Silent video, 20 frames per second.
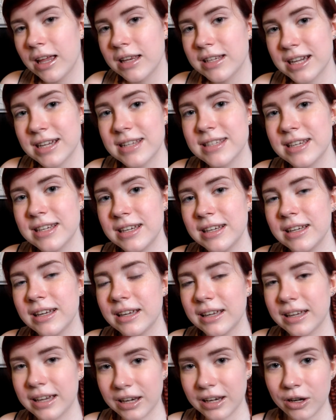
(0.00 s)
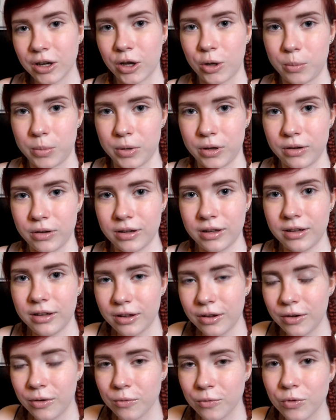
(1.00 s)
Daisy, get a notebook.
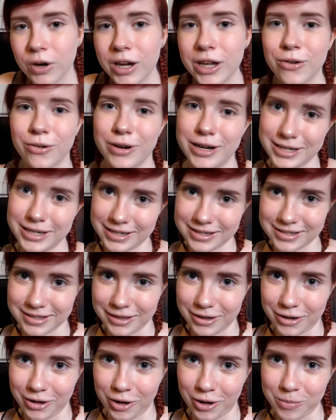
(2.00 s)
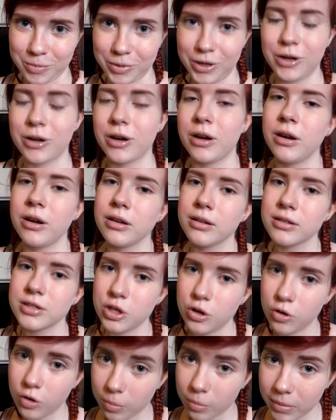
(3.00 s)
Write your ideas in the notebook so
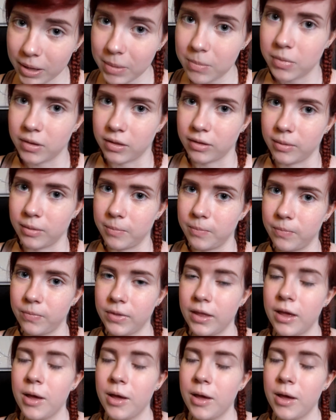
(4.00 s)
you remember them.